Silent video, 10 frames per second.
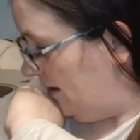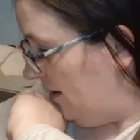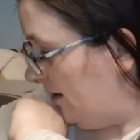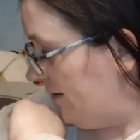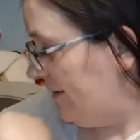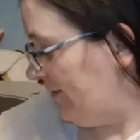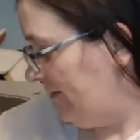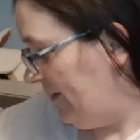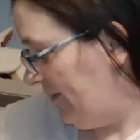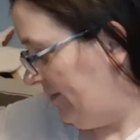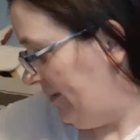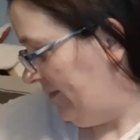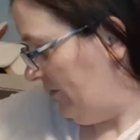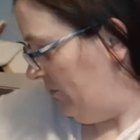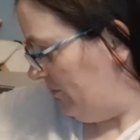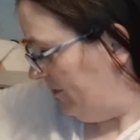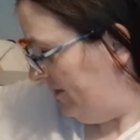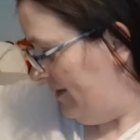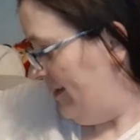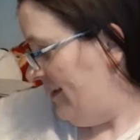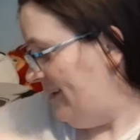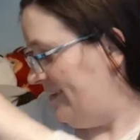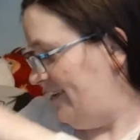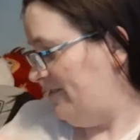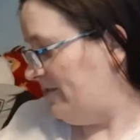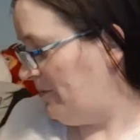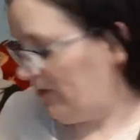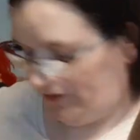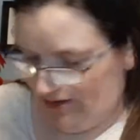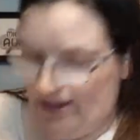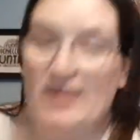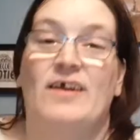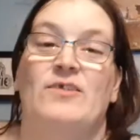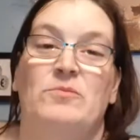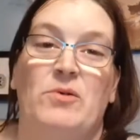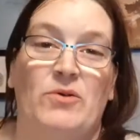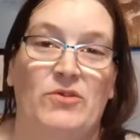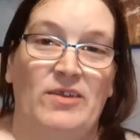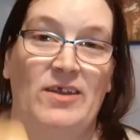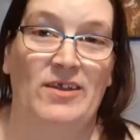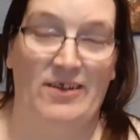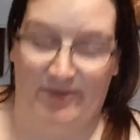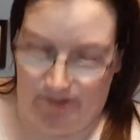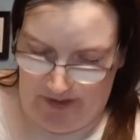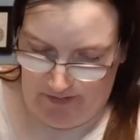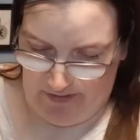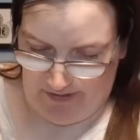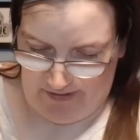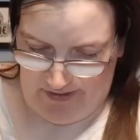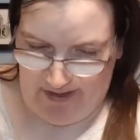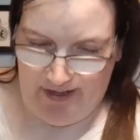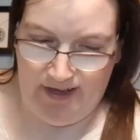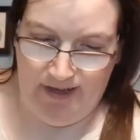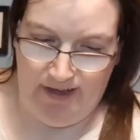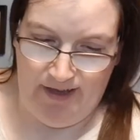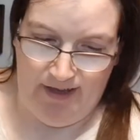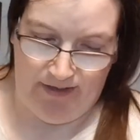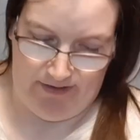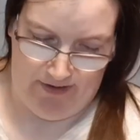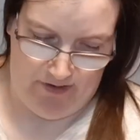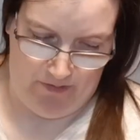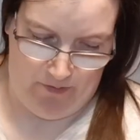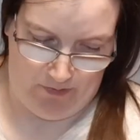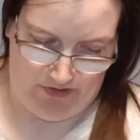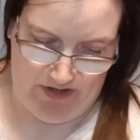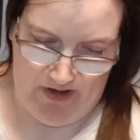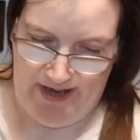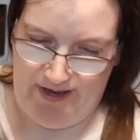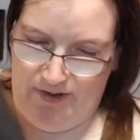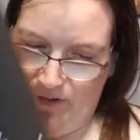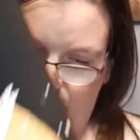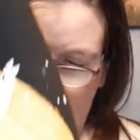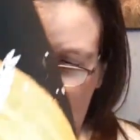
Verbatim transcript: All right, so let's let's oh, cute. The box there's a box in it and it has a big cute design on it. So starting off,